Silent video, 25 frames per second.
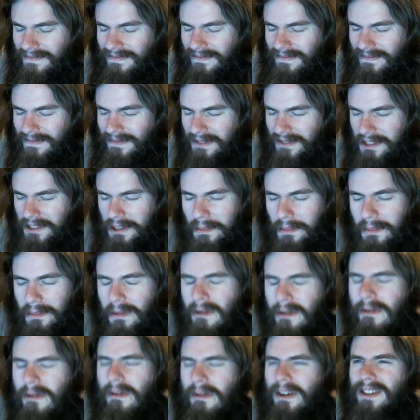the
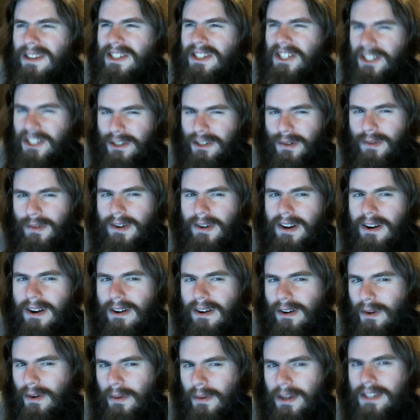more children are
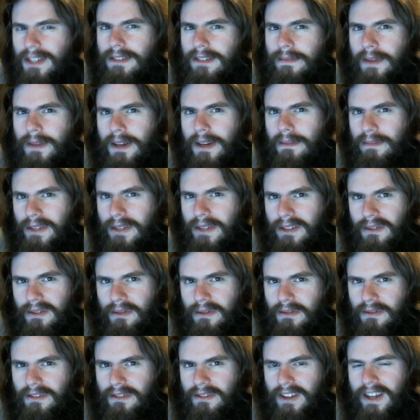going to be
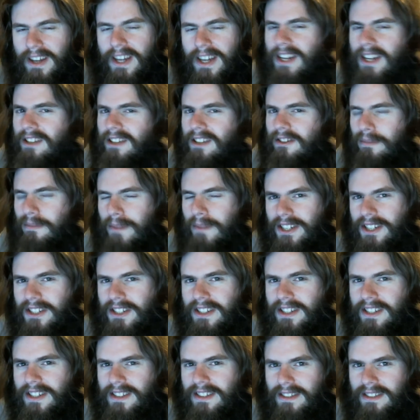abused,
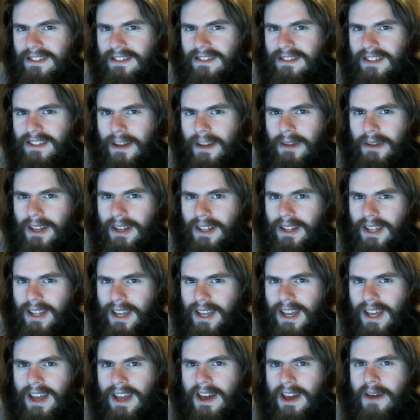especially
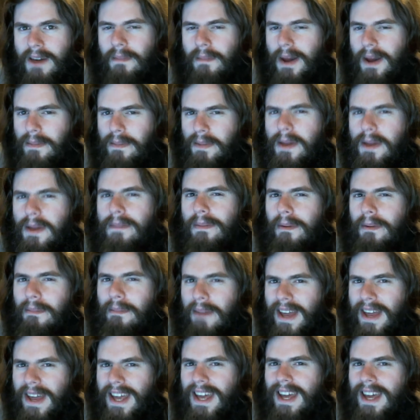systemically, by people
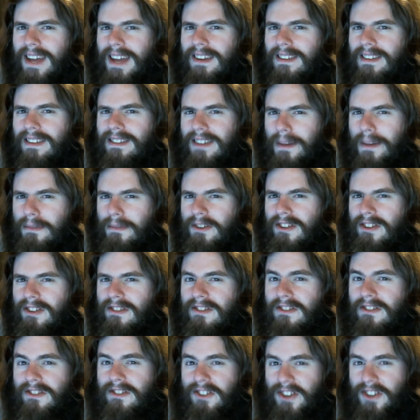making
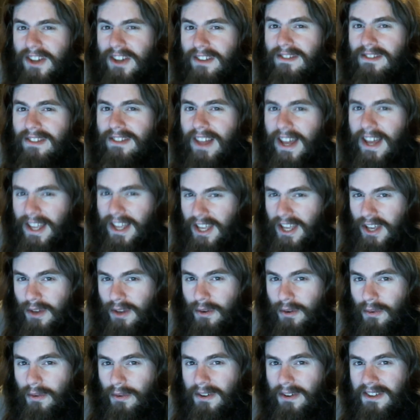exceptions just like
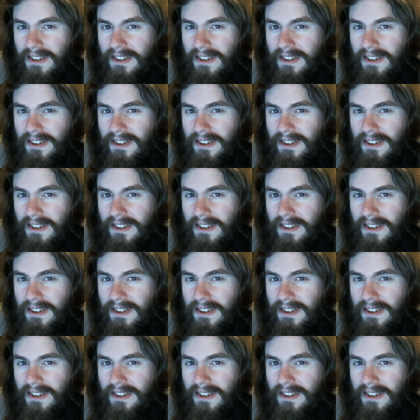you.